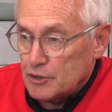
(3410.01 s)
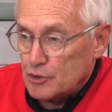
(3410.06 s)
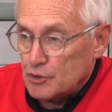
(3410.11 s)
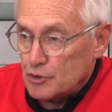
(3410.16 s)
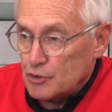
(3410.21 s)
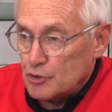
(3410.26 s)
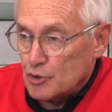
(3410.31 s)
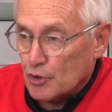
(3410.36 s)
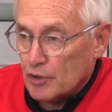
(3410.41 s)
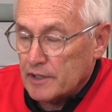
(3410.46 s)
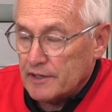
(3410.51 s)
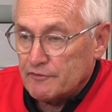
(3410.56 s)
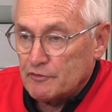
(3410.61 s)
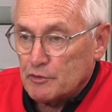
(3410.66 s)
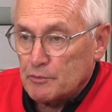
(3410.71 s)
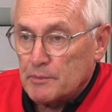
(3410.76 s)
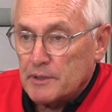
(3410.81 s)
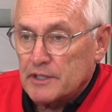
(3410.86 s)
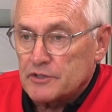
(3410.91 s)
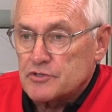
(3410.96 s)
you're
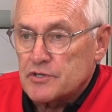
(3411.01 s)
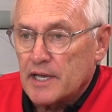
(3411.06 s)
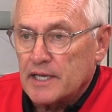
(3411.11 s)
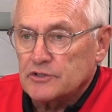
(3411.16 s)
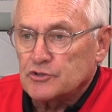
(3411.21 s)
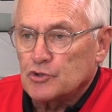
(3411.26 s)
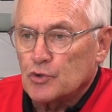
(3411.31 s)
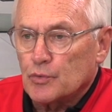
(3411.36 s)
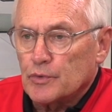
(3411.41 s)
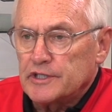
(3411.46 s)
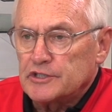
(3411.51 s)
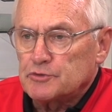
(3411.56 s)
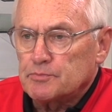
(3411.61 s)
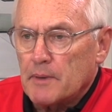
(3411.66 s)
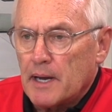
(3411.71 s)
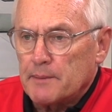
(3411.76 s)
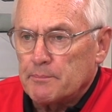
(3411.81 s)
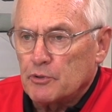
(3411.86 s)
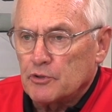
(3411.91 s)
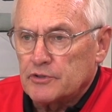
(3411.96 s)
giving me a chance to reach
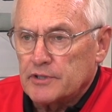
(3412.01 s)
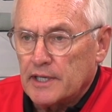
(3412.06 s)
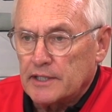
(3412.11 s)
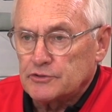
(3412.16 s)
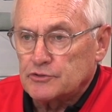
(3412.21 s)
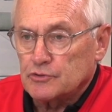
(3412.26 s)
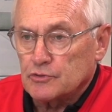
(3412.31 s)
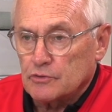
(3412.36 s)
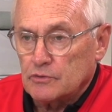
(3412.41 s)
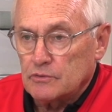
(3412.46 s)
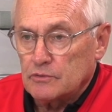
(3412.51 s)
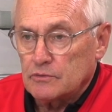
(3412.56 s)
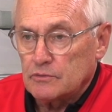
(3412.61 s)
my potential.